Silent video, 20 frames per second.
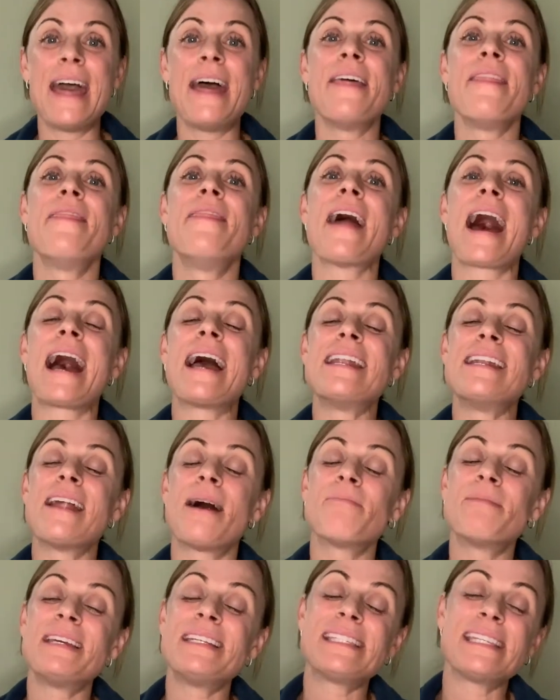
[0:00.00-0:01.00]
that
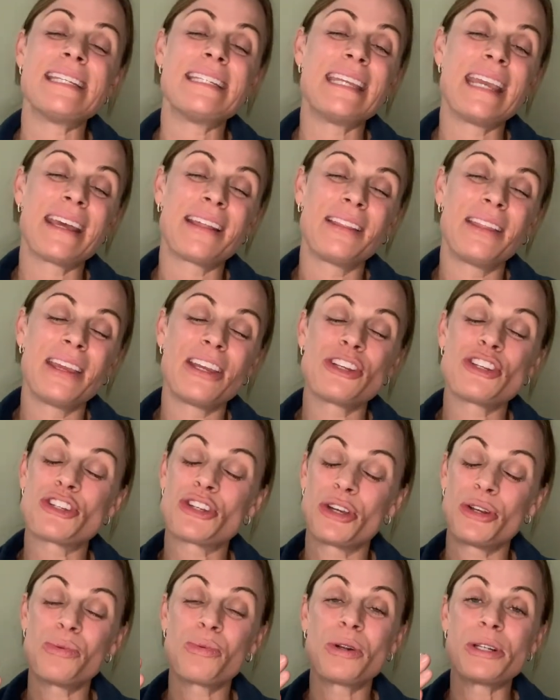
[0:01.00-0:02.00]
numbness and tingling
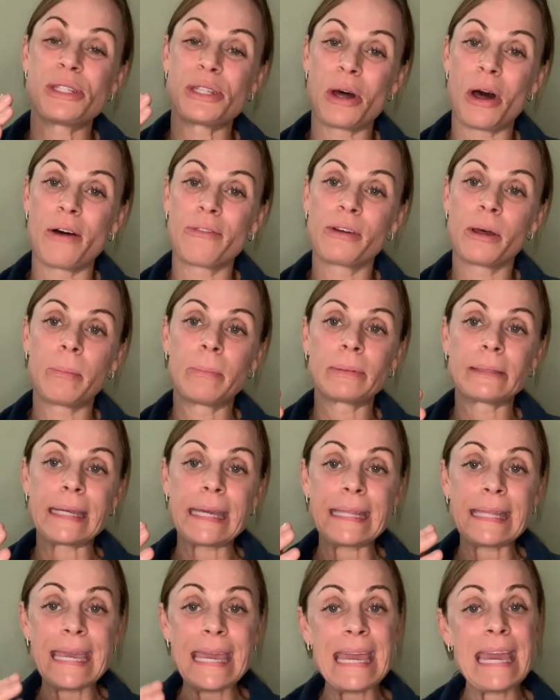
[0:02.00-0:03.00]
should resolve
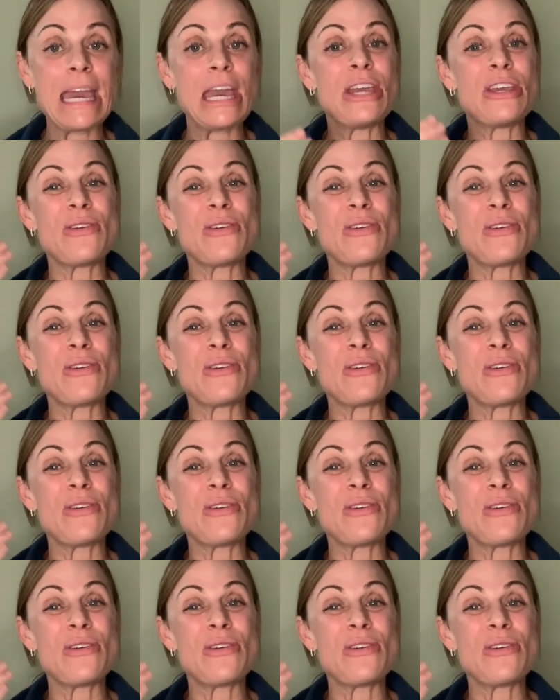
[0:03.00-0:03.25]
completely.